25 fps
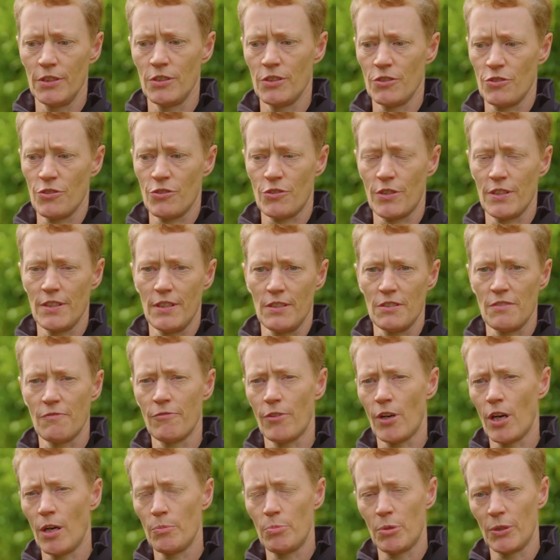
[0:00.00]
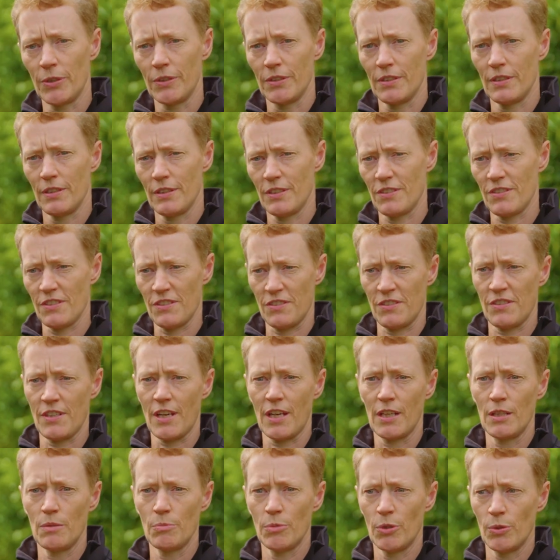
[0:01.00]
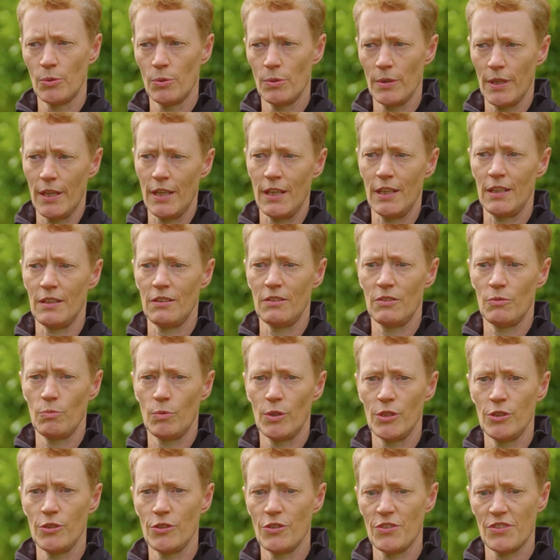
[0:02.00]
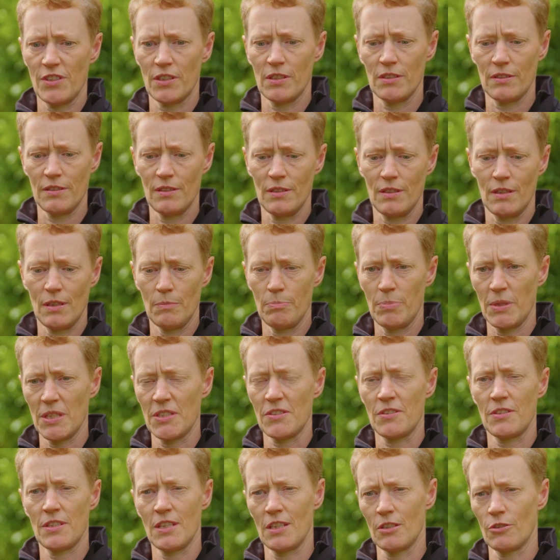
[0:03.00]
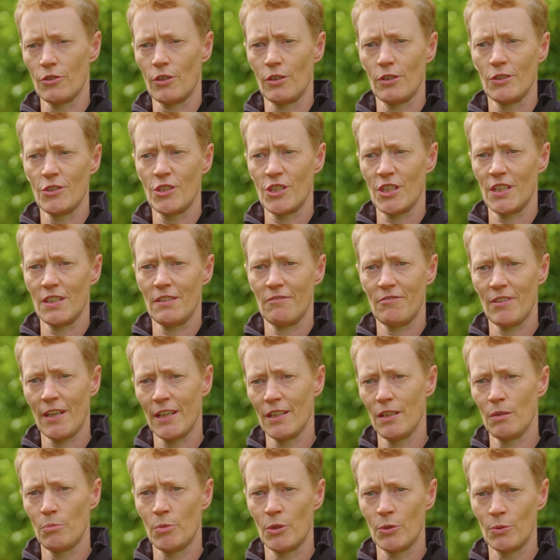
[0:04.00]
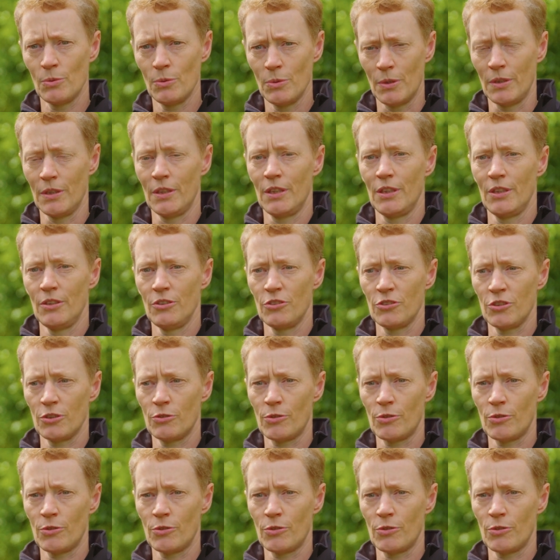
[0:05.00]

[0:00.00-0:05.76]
industry that's vibrant and sustainable, and we're using the best technology available to